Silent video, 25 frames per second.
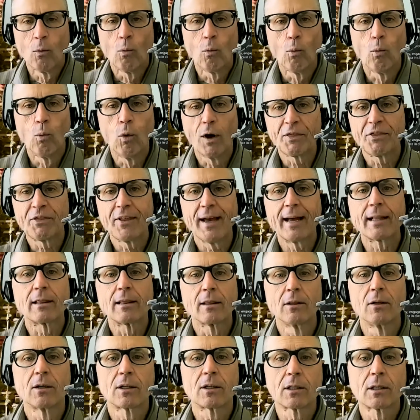what that
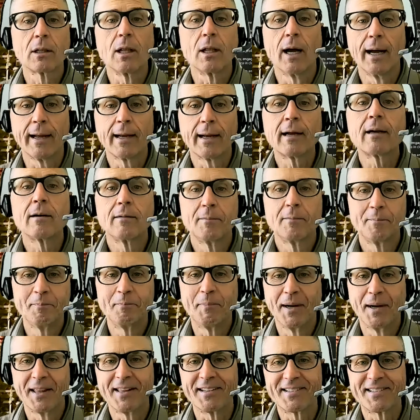looked like
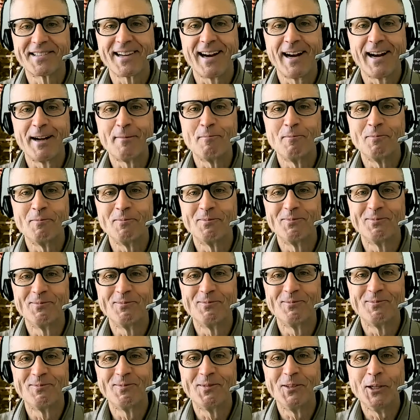by the time,
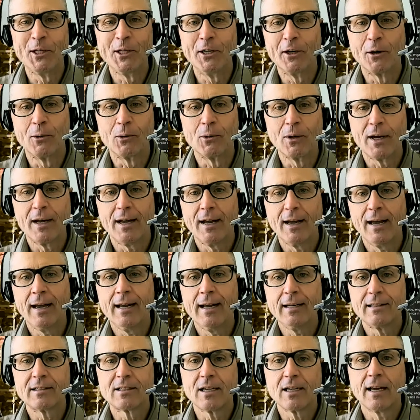you know,
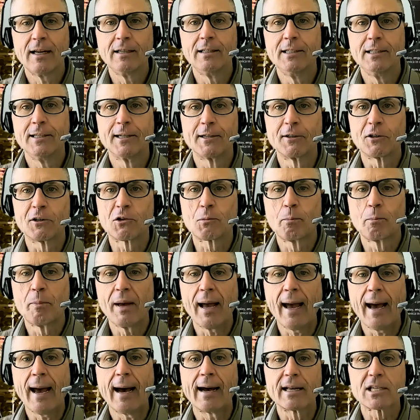eight, ten years
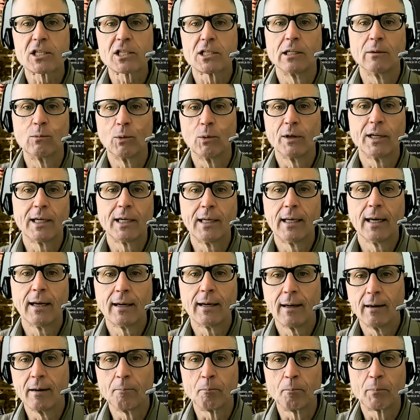pass and we get
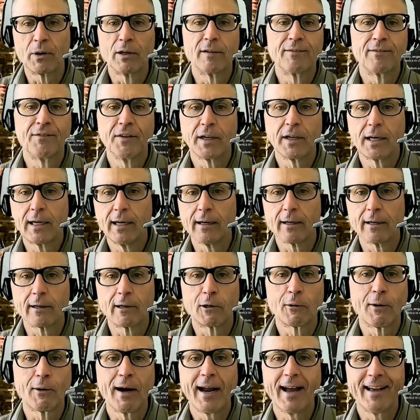a perfect care
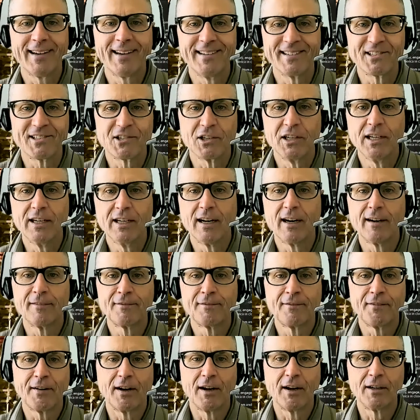grant is enough
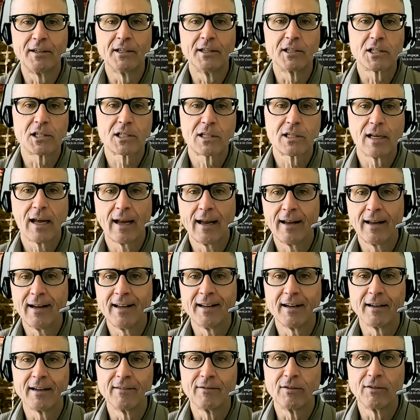
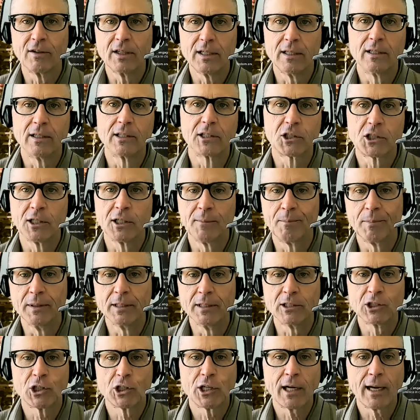understanding of leadership
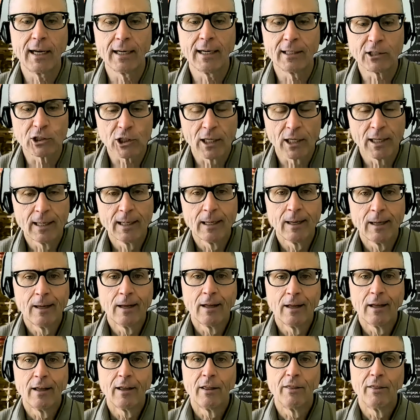and change
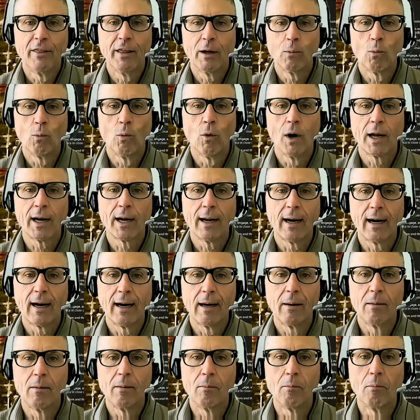that what
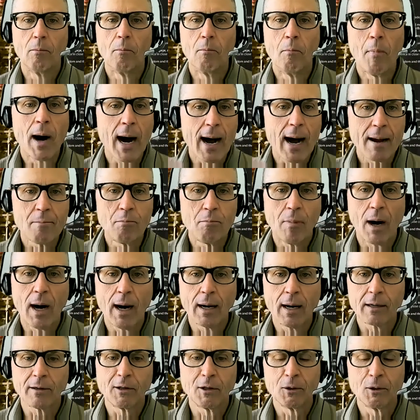my
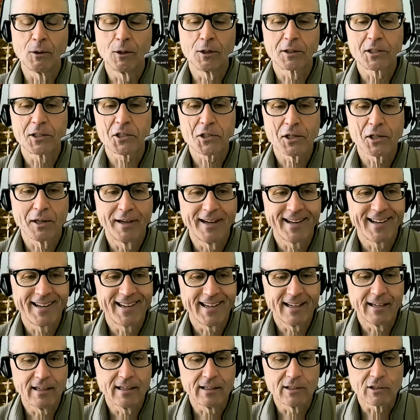model looks like
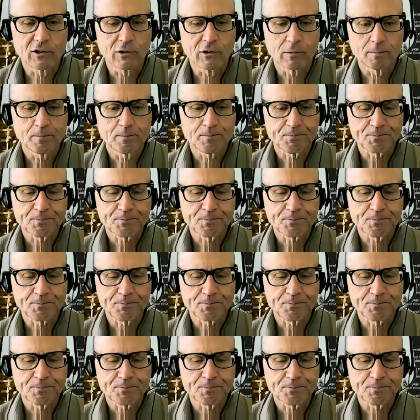is